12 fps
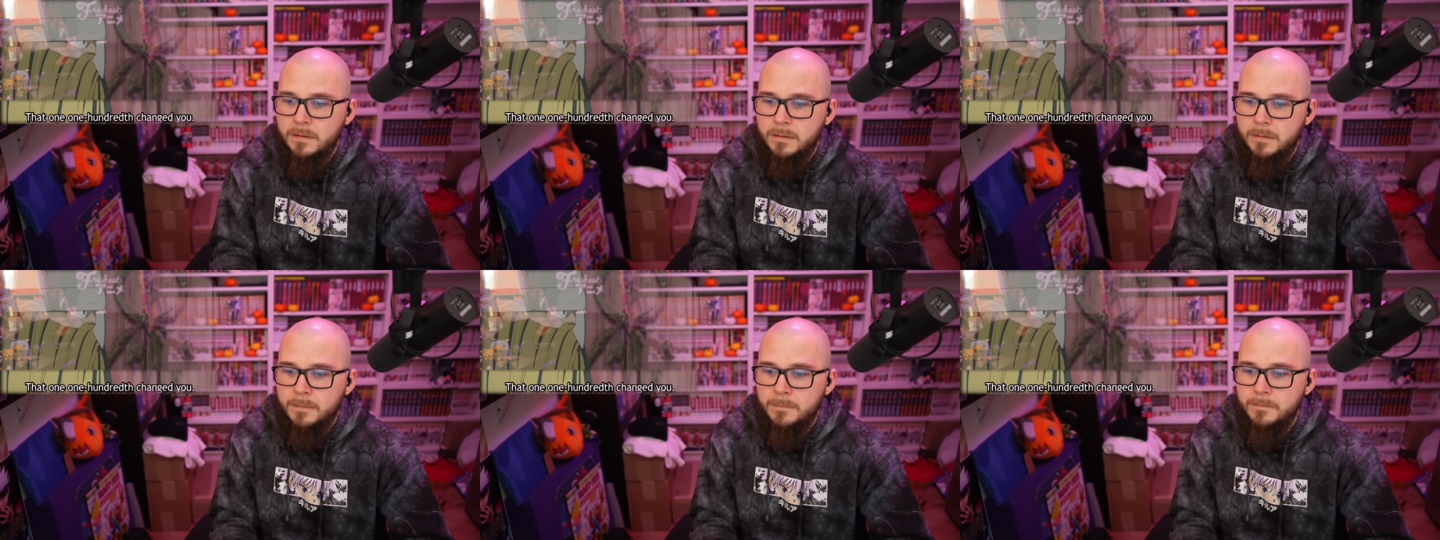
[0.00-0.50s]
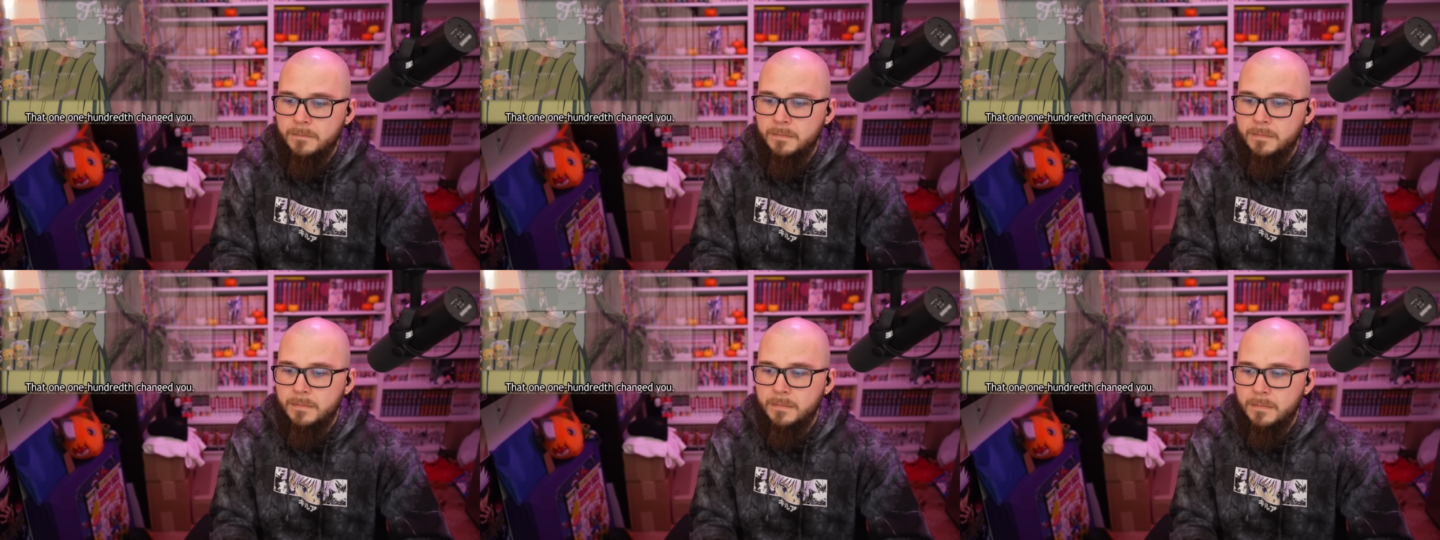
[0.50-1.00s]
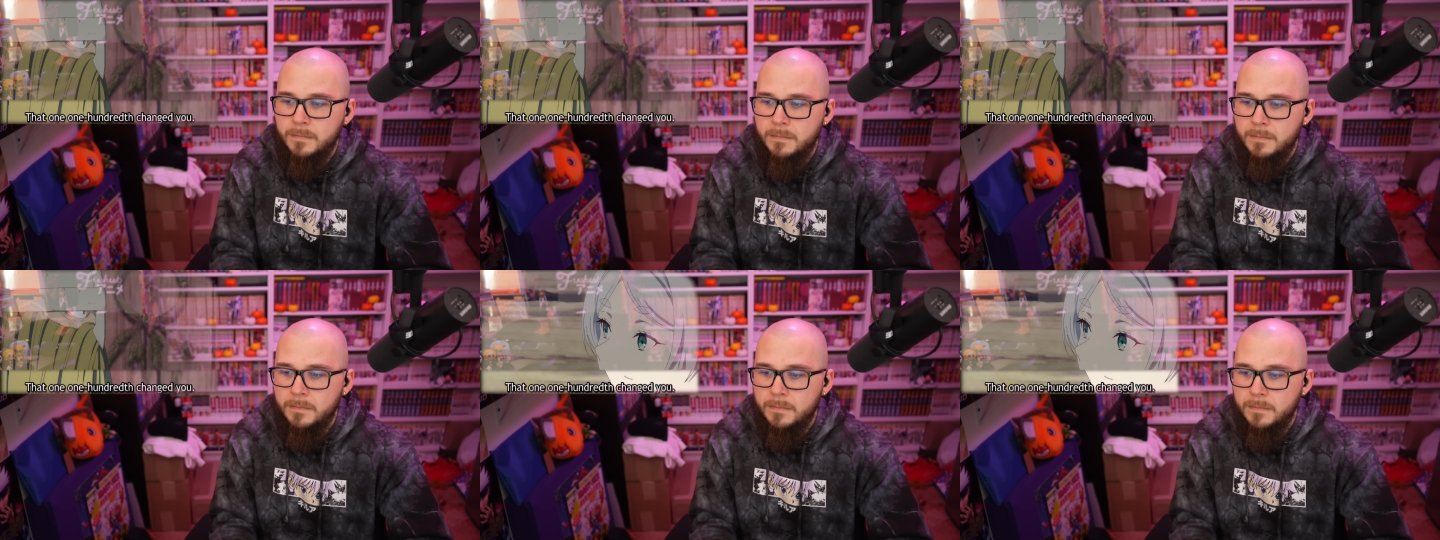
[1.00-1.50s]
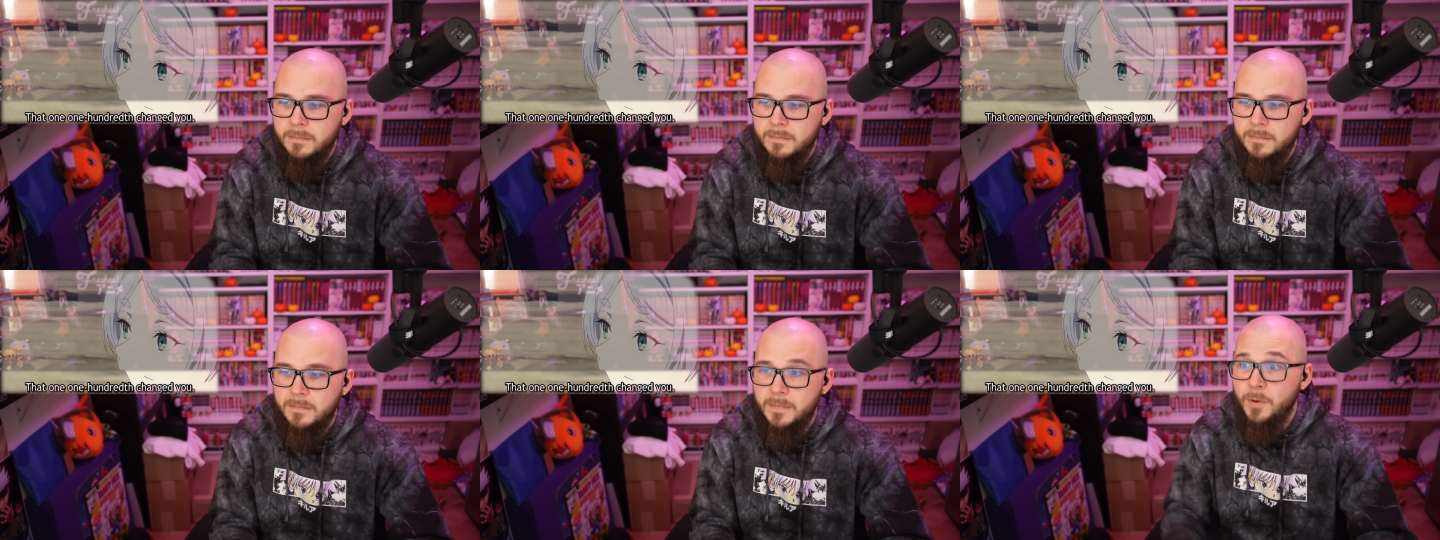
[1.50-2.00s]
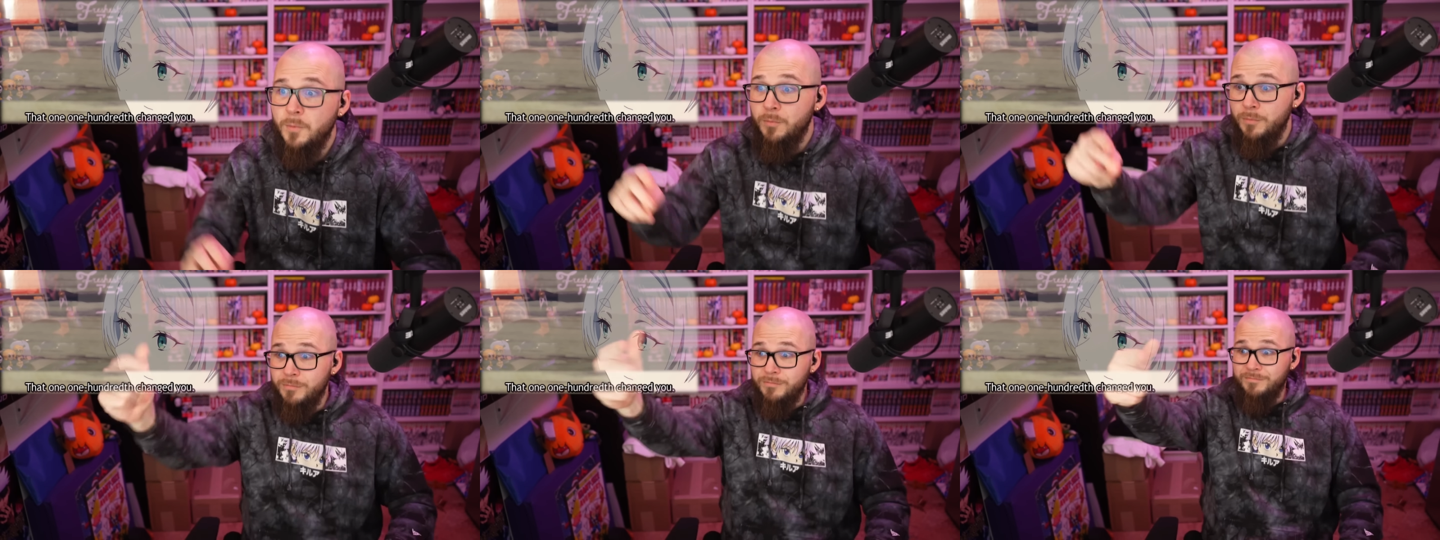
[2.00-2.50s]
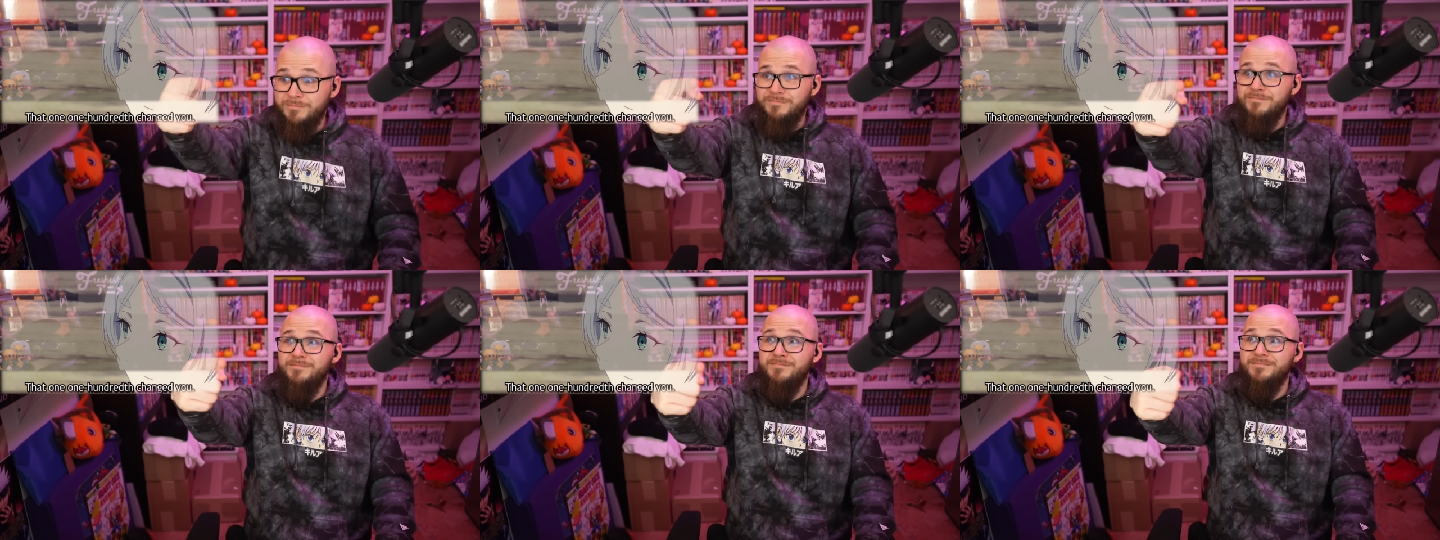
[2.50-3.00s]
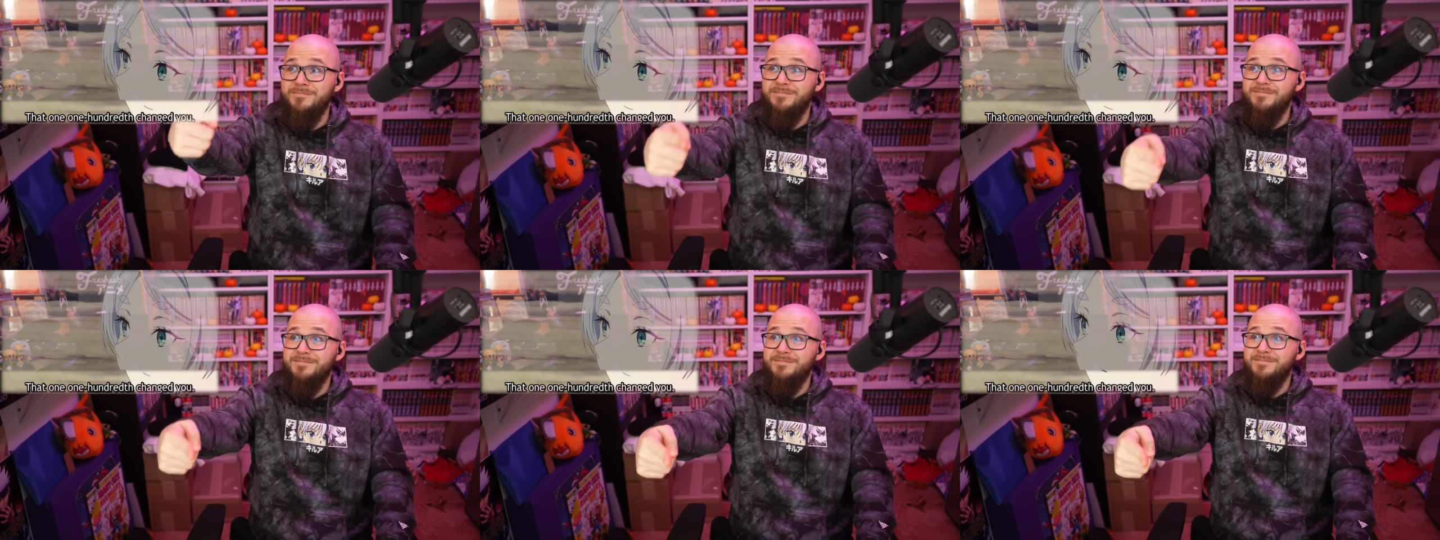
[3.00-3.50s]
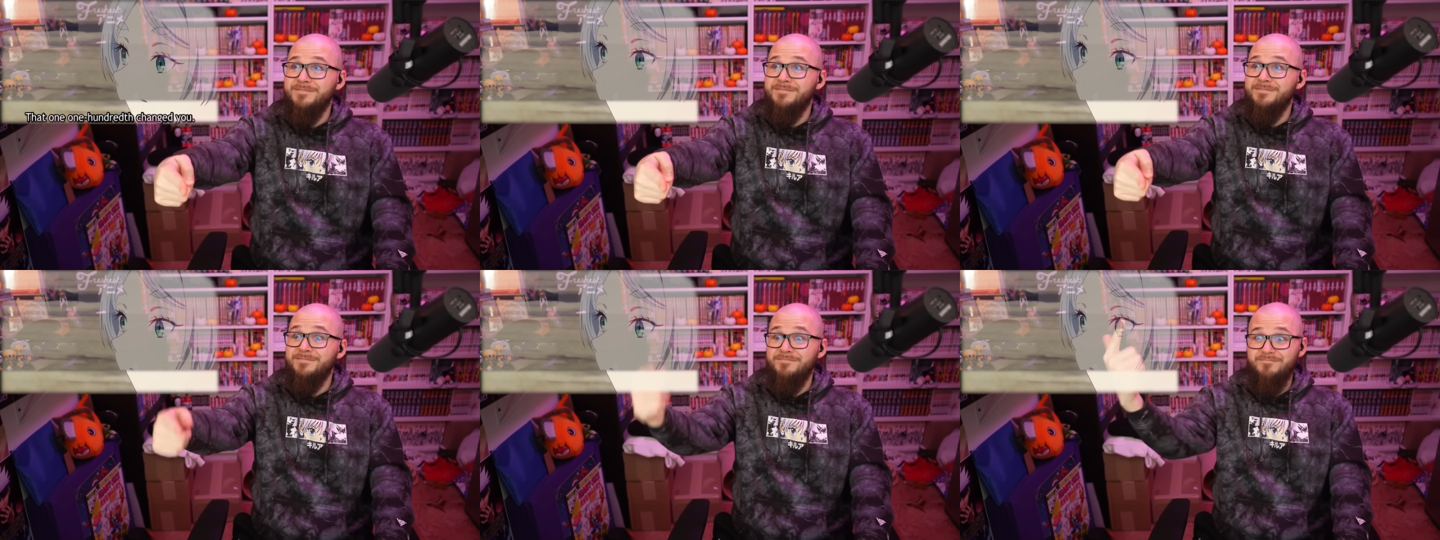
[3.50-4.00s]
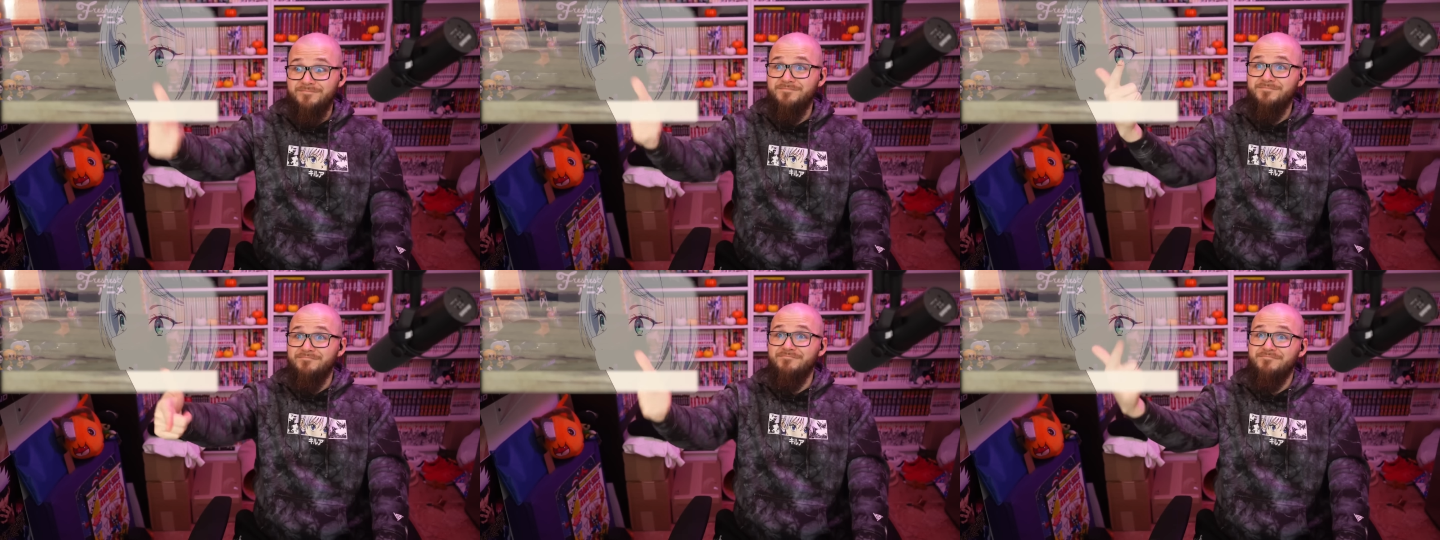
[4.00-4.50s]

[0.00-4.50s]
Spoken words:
(silence)